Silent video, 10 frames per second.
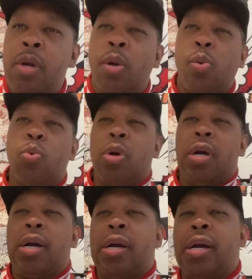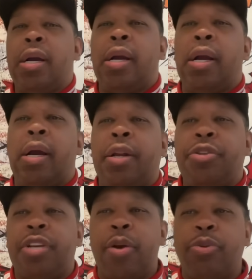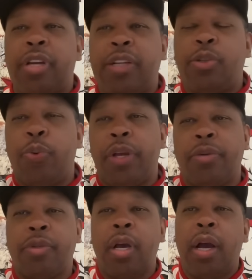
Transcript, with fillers: Wow, this is Terrance Gangsta Williams,